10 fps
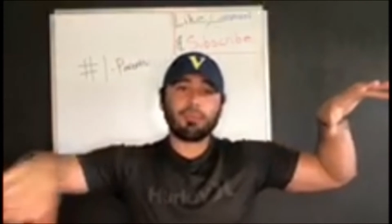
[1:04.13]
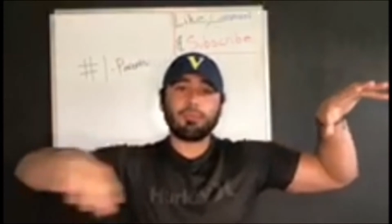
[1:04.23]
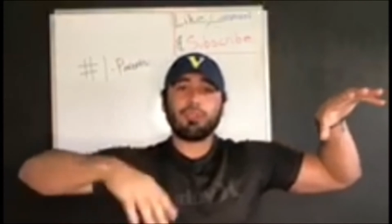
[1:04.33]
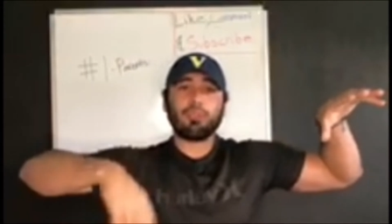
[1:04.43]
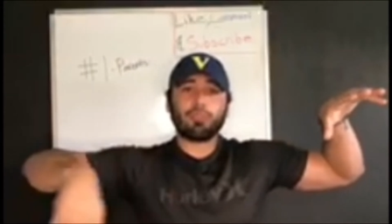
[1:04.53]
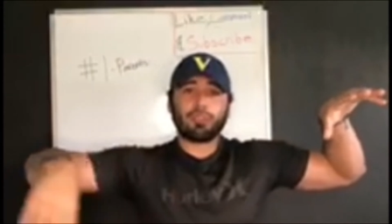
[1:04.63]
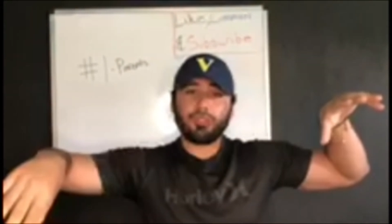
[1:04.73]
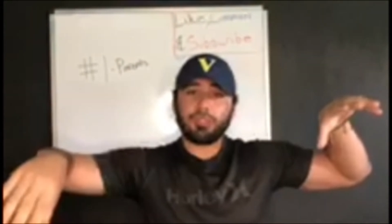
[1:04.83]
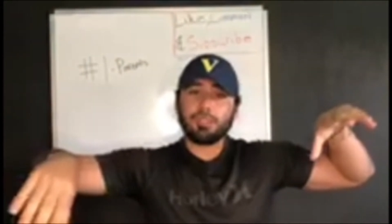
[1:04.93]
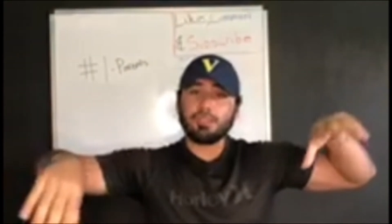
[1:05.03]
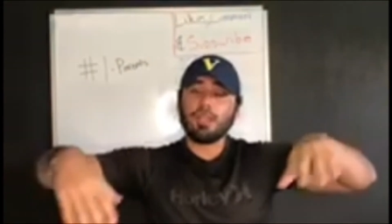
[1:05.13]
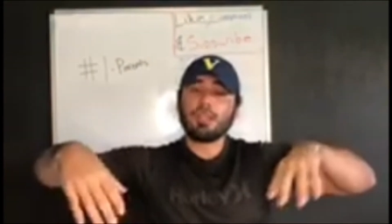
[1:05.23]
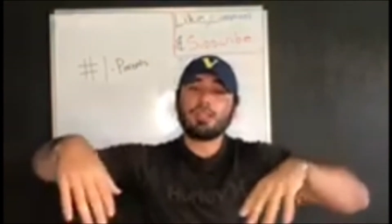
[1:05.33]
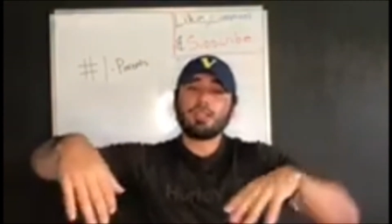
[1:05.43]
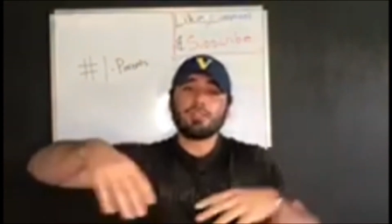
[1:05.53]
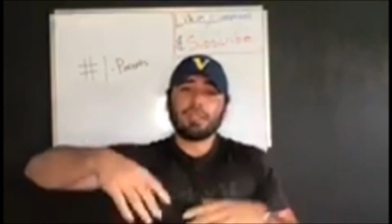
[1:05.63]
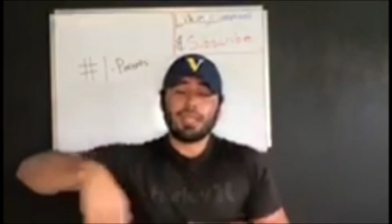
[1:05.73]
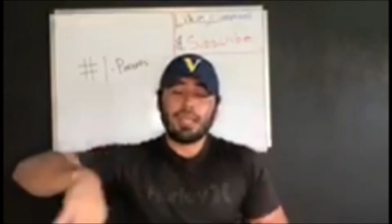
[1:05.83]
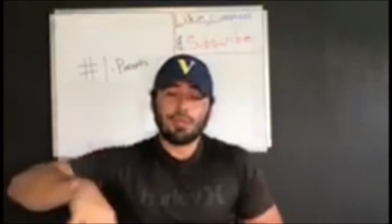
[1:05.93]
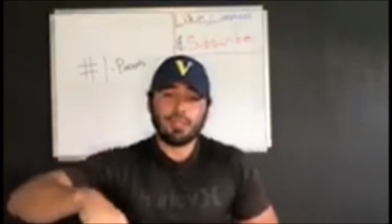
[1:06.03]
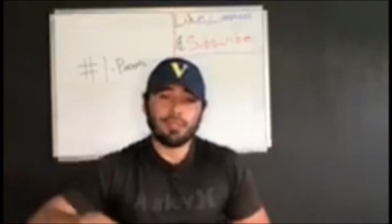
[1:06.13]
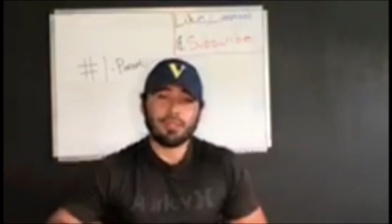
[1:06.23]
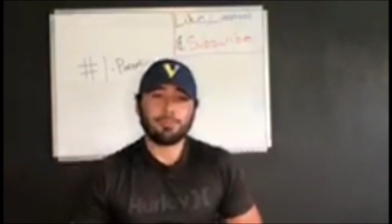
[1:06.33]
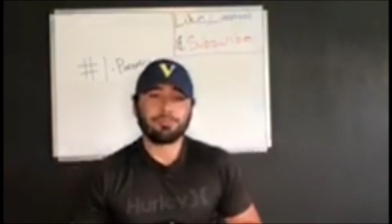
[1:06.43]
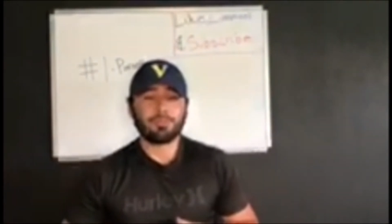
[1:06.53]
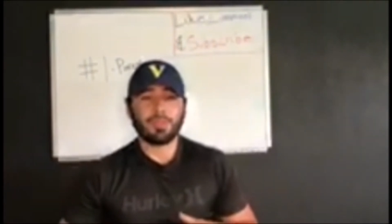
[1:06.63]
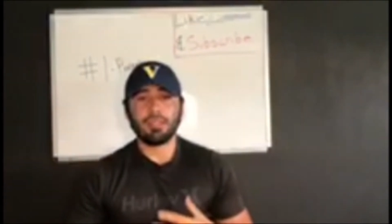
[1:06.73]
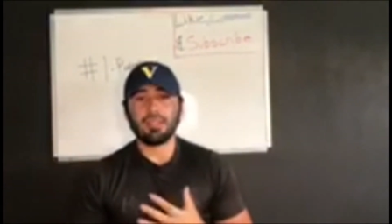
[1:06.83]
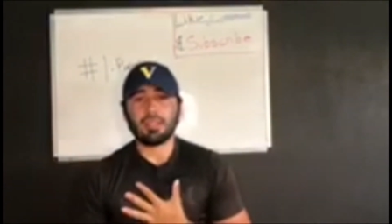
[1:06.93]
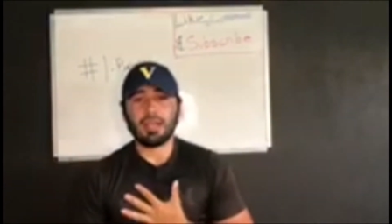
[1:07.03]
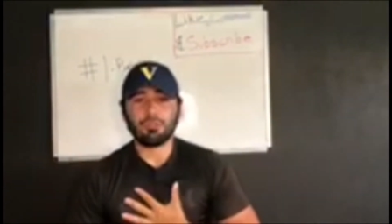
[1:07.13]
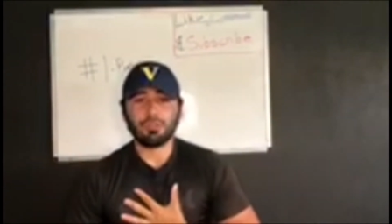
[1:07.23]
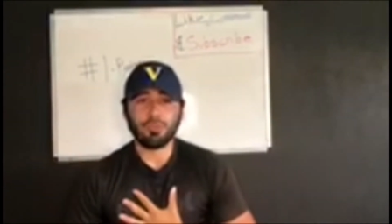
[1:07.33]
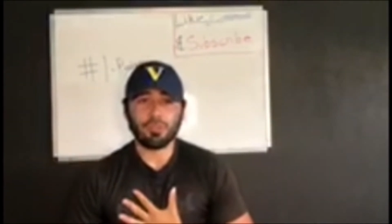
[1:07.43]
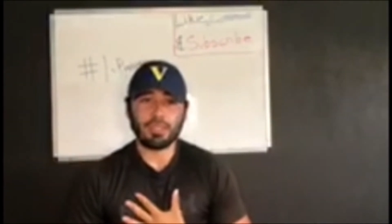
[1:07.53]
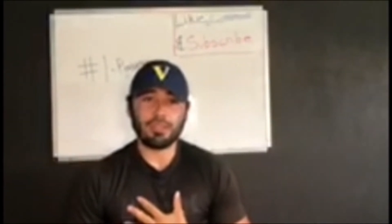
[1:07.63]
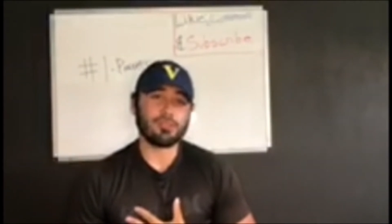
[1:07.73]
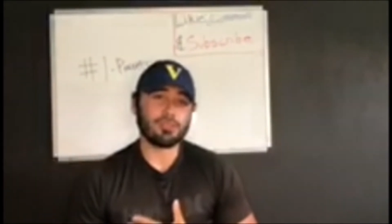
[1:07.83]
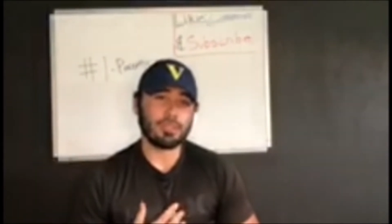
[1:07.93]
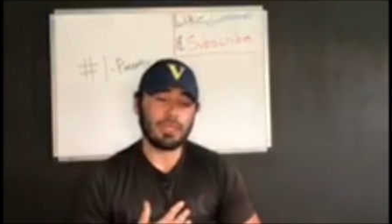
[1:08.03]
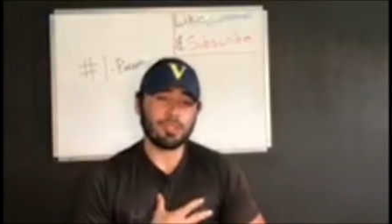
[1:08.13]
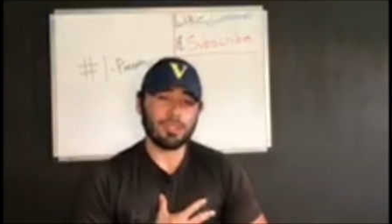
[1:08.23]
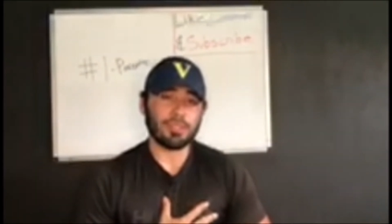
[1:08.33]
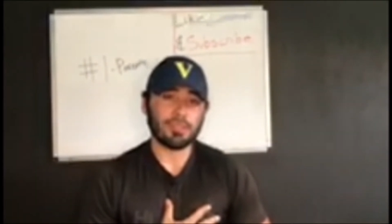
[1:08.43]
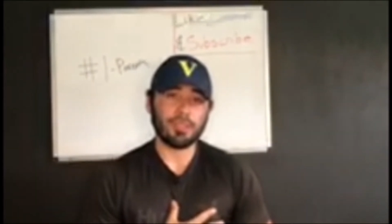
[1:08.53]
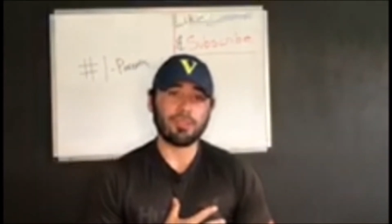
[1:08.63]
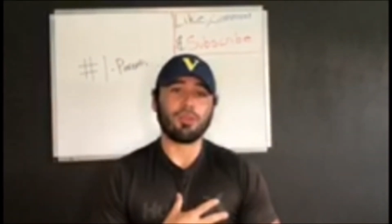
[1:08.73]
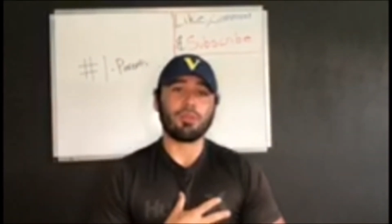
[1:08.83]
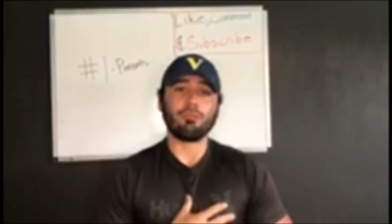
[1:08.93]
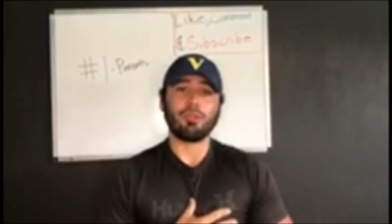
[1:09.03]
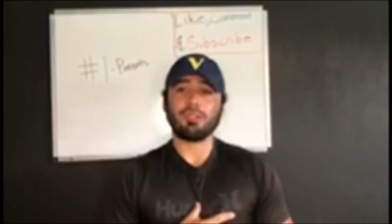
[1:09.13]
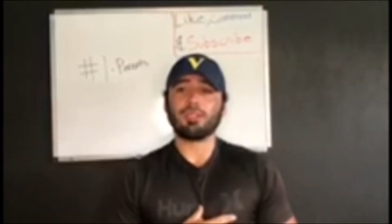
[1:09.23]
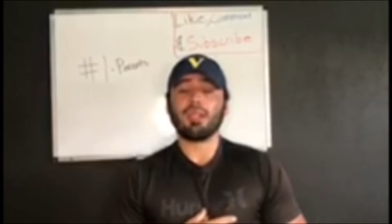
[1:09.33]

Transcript: opportunities. So they came here, and then I was born. I'm the youngest of all my brothers.